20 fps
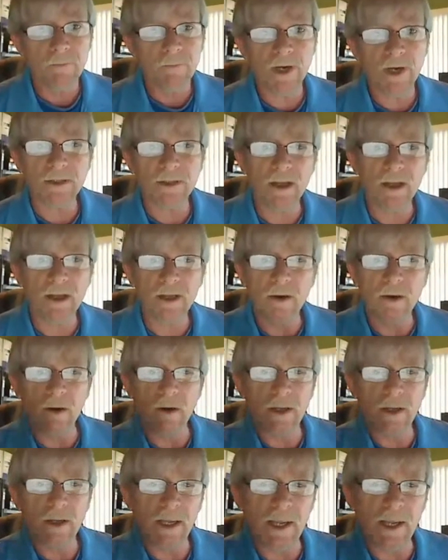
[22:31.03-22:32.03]
But
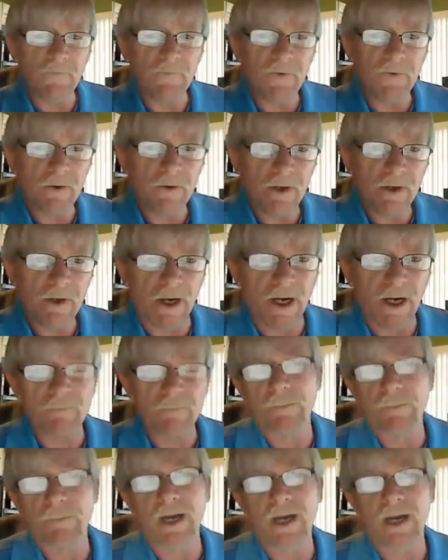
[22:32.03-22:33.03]
if you
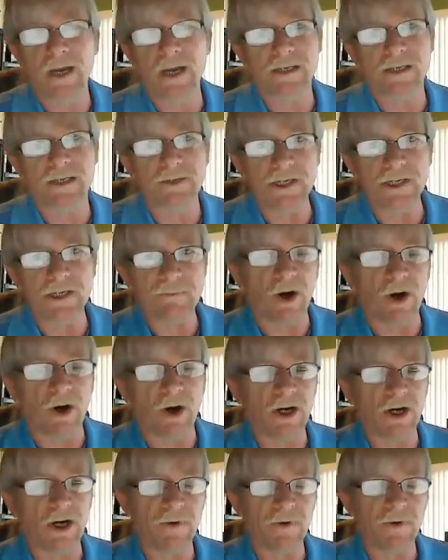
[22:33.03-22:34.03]
compromise on this
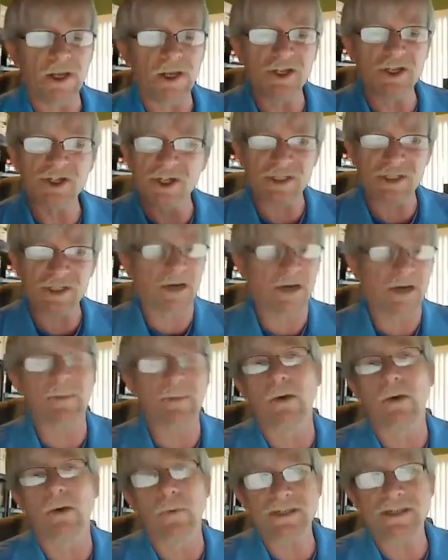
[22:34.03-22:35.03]
part of it and just
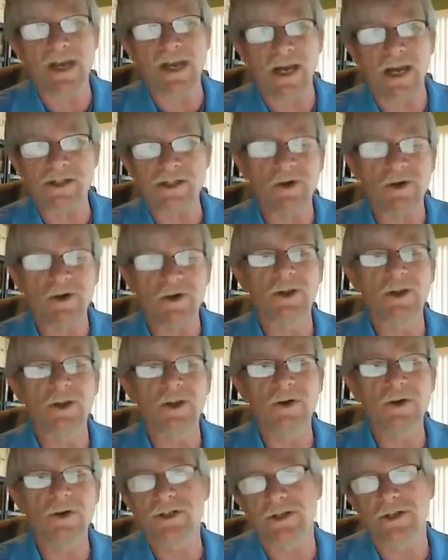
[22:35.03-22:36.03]
come out with text, you're
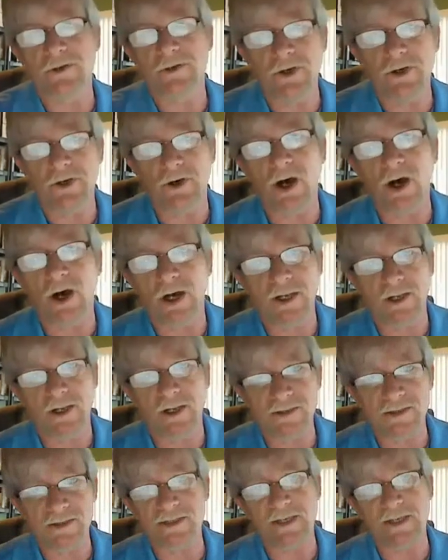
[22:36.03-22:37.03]
going to lose your
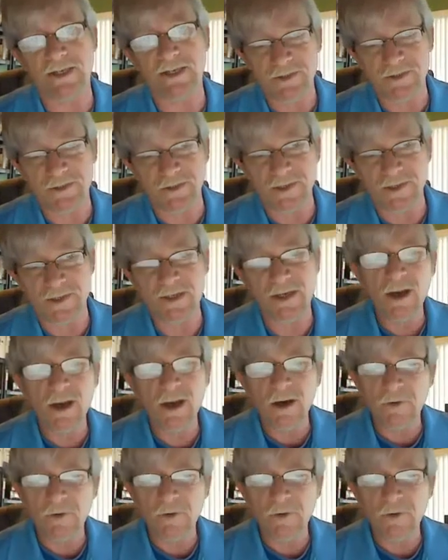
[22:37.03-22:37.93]
audience's interest.